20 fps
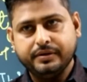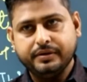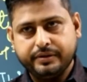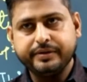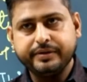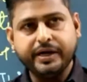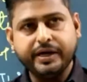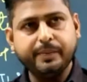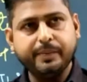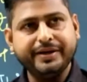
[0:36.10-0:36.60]

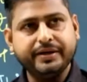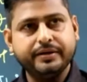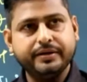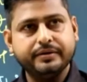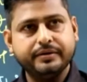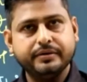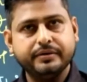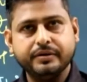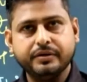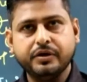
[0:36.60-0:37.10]
Get in mind?
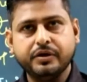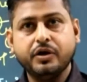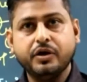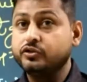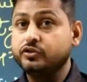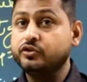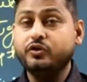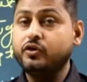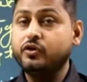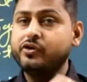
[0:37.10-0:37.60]
So
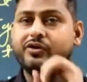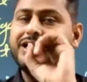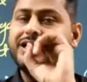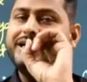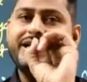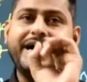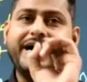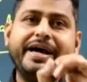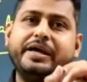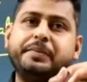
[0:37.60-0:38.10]
not only
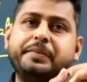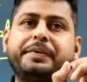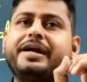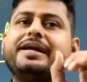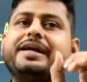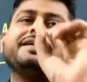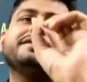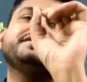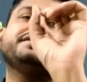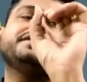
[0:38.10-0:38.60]
IP
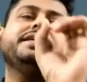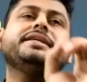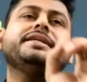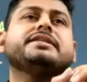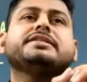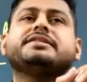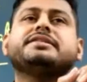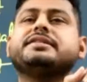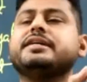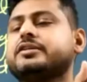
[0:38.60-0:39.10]
address, these
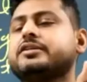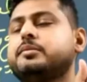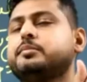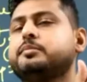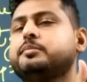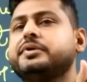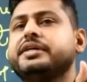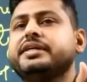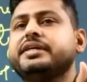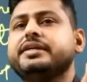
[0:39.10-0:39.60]
research
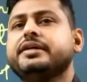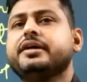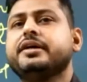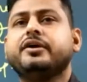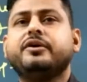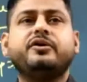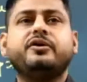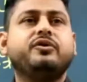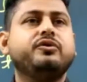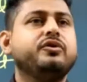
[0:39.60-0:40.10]
companies
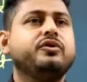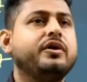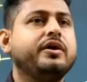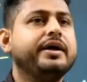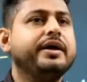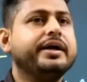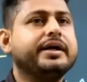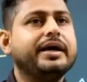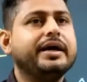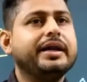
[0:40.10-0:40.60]
do
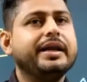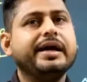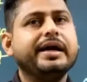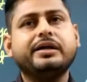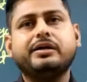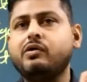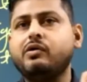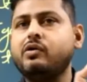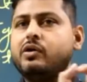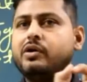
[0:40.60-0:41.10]
not collect
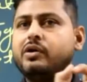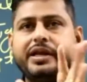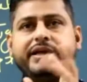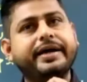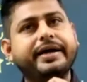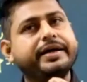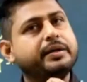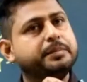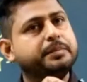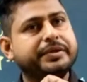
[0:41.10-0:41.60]
only
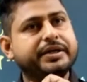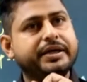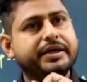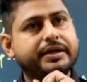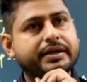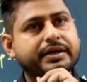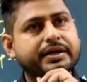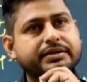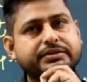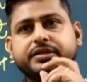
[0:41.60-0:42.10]
IP
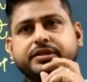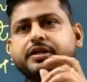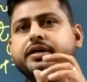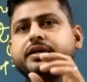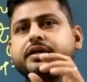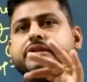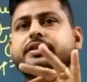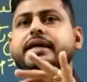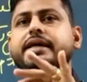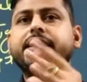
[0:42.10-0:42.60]
address,
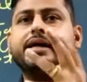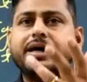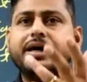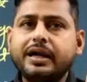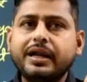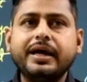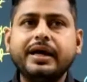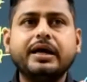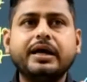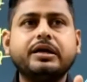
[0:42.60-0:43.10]
they
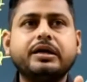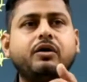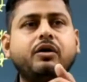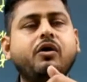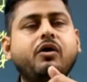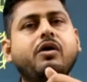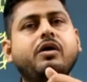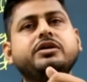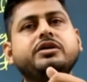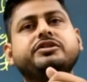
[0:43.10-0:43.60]
collect
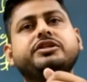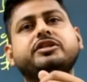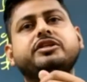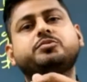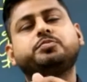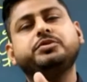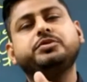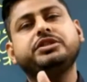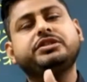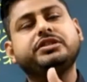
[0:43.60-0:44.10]
all
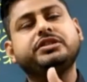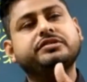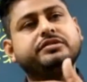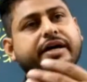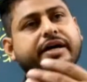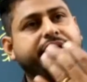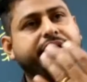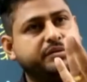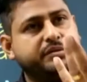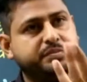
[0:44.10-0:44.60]
suspicious
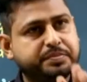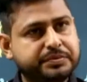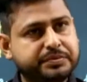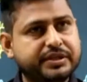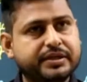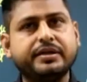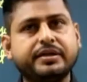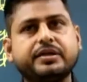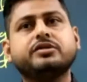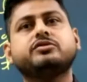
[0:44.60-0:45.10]
IP
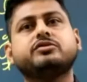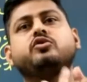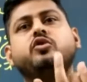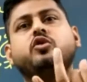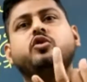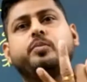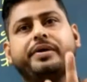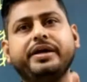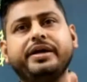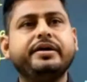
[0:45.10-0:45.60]
address,
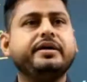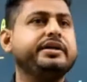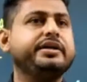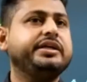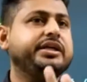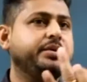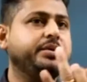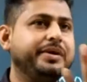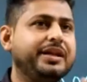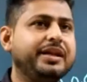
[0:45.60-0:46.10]
domain,
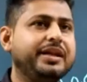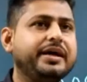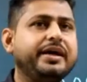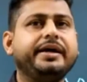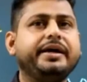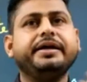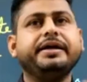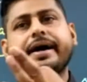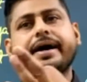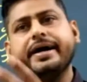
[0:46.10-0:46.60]
email
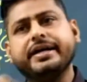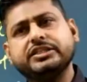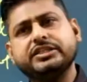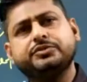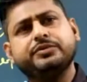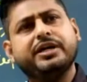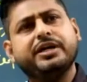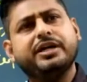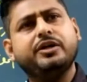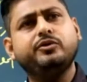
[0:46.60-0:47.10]
ID, hash
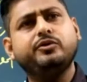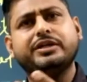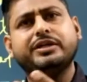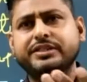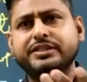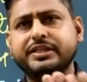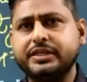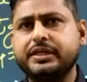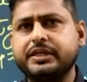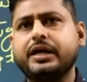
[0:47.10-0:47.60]
value,
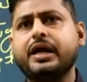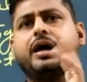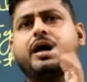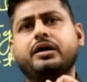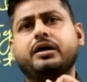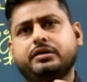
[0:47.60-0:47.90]
etc.